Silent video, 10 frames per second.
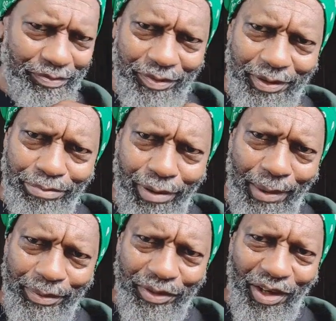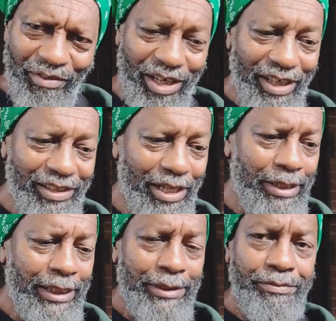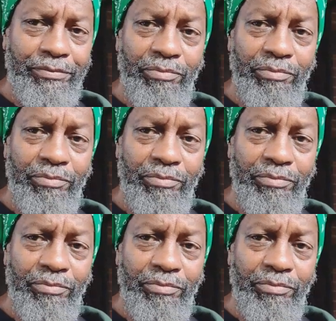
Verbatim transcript: the problems are, right? Like that.